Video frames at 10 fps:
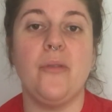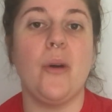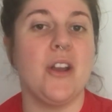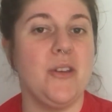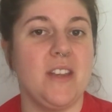
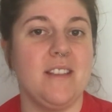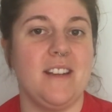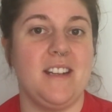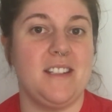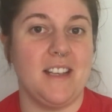And before
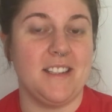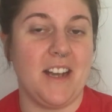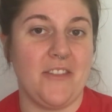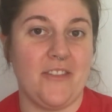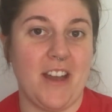you think that
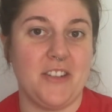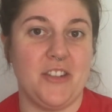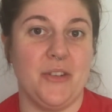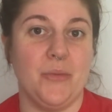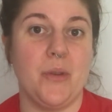it doesn't
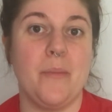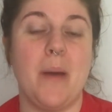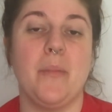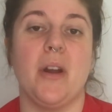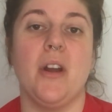affect
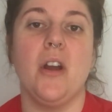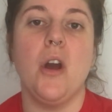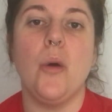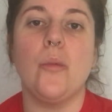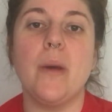you,
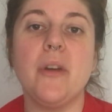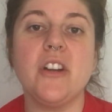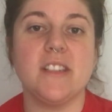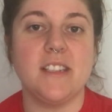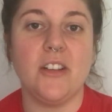remember,
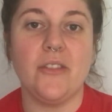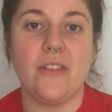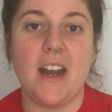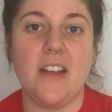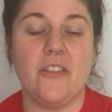women are
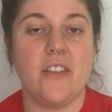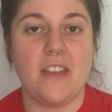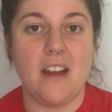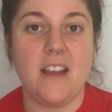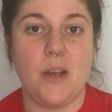still
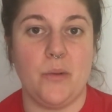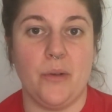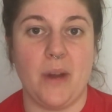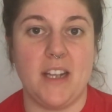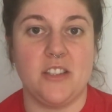fighting for
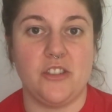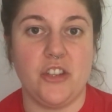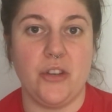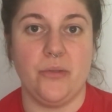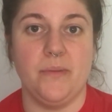their equal
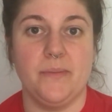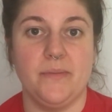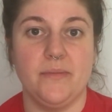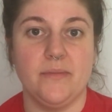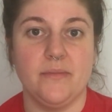rights
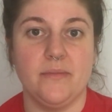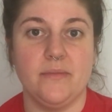too.